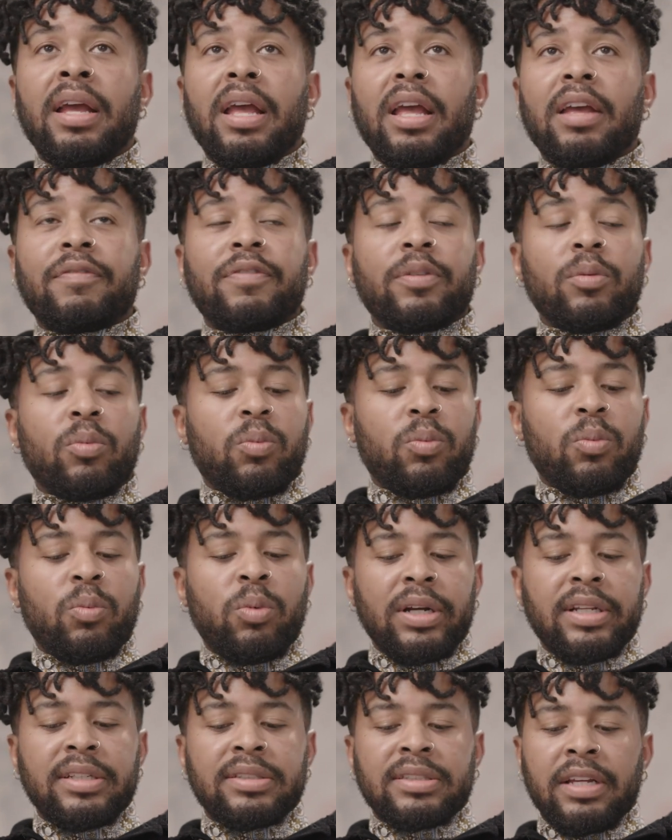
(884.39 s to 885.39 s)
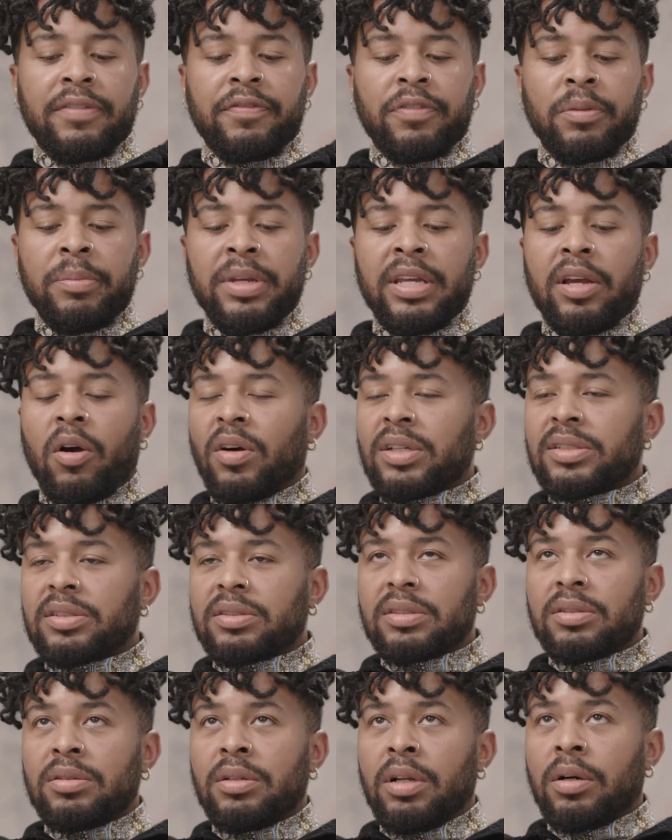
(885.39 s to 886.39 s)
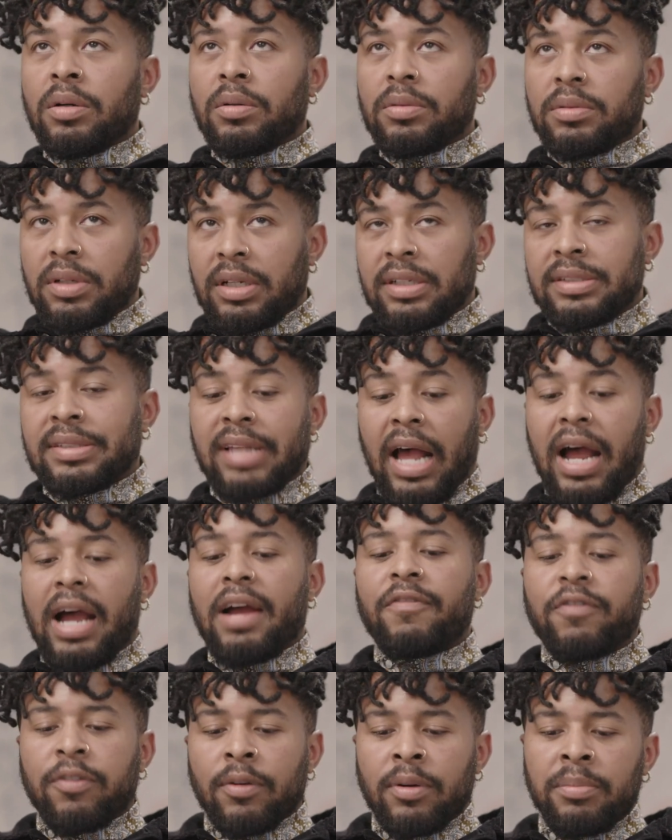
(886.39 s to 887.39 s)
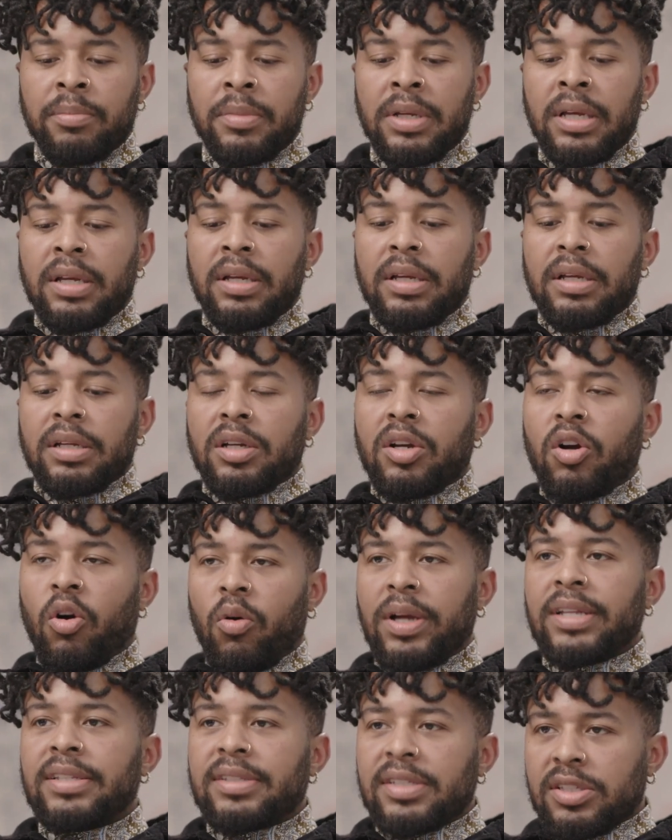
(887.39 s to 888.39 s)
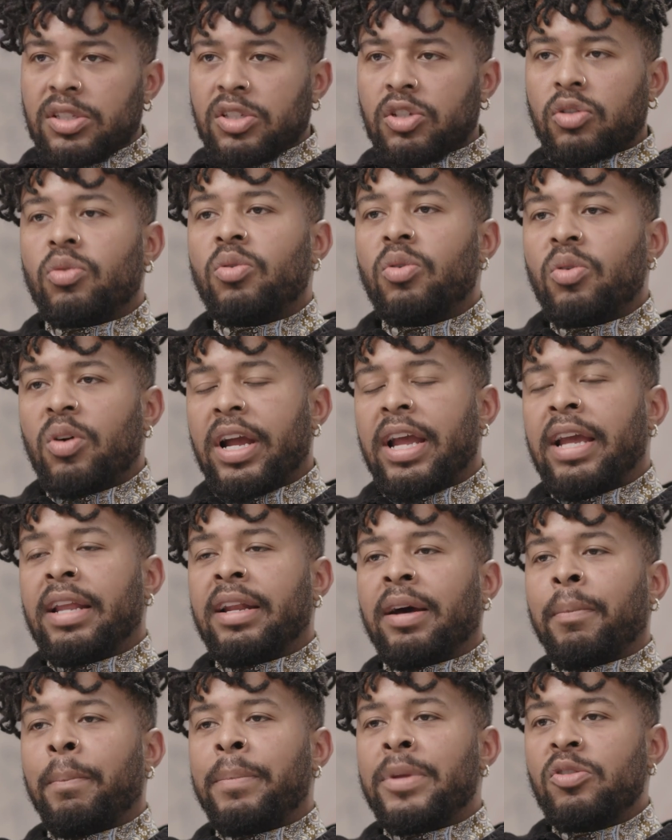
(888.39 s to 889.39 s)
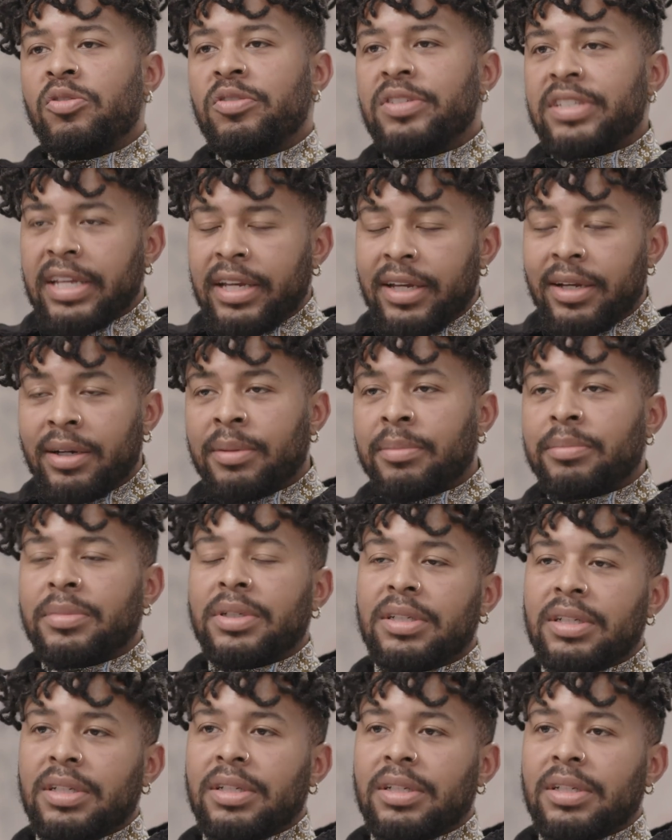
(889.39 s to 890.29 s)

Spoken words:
And for what it did for me, also, you know, aside from going to school in a museum,